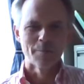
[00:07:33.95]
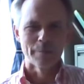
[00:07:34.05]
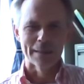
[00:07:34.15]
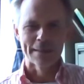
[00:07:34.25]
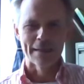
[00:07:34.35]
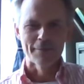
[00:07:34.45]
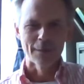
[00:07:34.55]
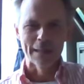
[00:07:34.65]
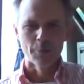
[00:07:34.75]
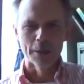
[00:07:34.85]
but it never
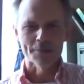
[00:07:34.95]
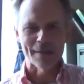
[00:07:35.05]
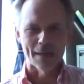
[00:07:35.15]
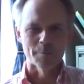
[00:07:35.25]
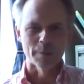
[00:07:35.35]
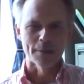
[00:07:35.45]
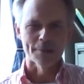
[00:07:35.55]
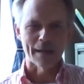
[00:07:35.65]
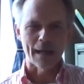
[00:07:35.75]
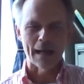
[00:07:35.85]
really works out
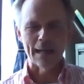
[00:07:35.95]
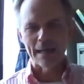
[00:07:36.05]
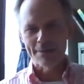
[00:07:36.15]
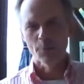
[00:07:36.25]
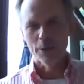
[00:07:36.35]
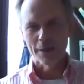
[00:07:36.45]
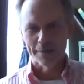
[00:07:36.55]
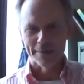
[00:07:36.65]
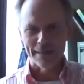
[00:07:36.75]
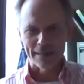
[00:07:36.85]
because I, I like to work
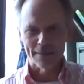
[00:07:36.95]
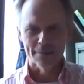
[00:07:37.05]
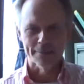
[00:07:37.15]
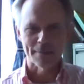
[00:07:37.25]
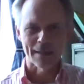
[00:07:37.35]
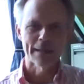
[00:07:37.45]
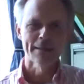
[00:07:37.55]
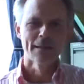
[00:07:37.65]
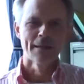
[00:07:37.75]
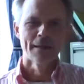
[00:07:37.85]
on the technical side.